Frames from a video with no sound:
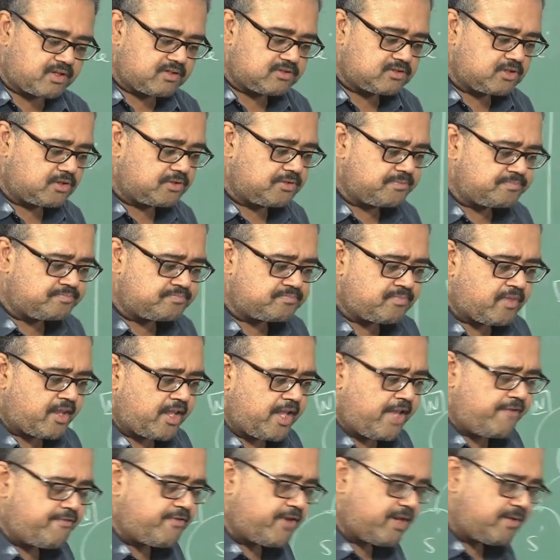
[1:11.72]
So
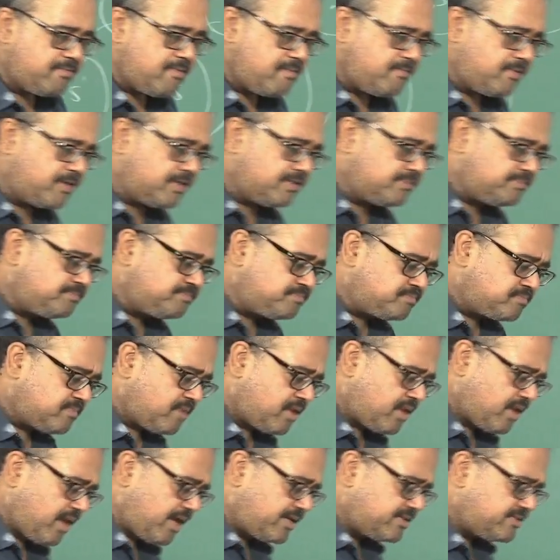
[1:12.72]
if you remember,
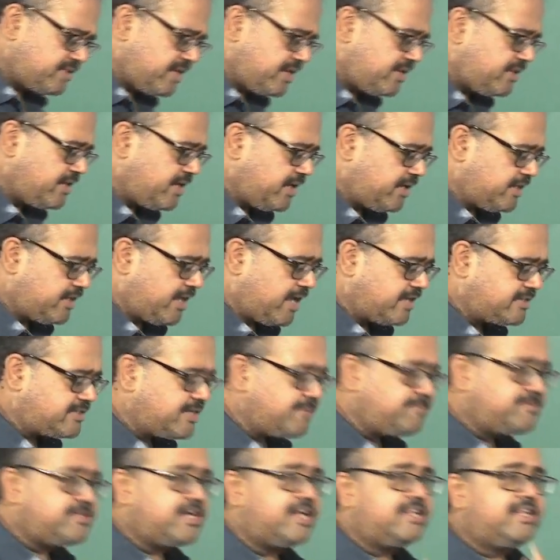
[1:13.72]
I said that the
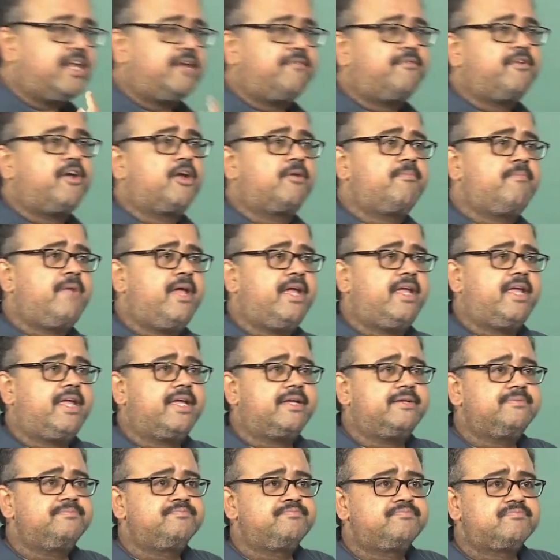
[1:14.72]
assumption that we are
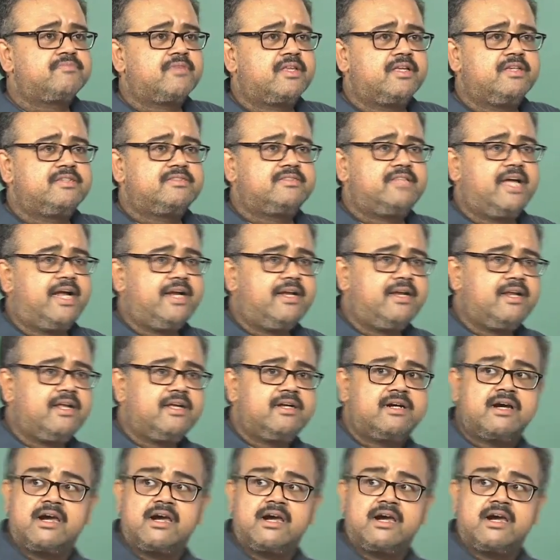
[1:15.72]
making is that